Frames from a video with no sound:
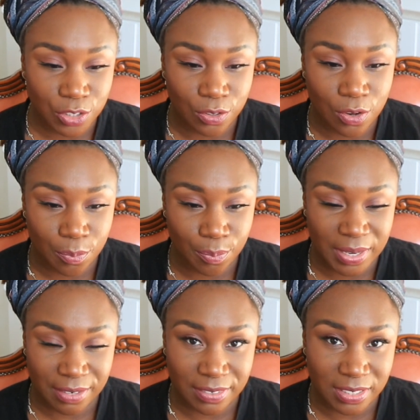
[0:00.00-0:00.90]
a long
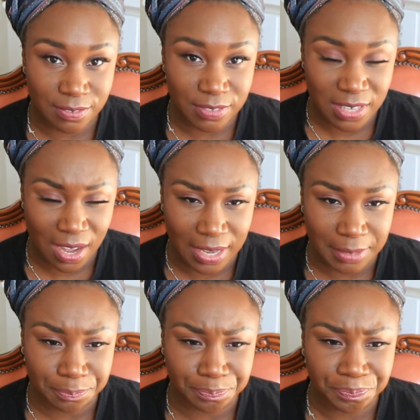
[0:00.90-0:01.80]
period of
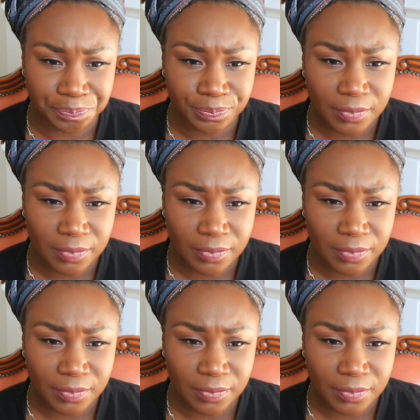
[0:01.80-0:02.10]
time,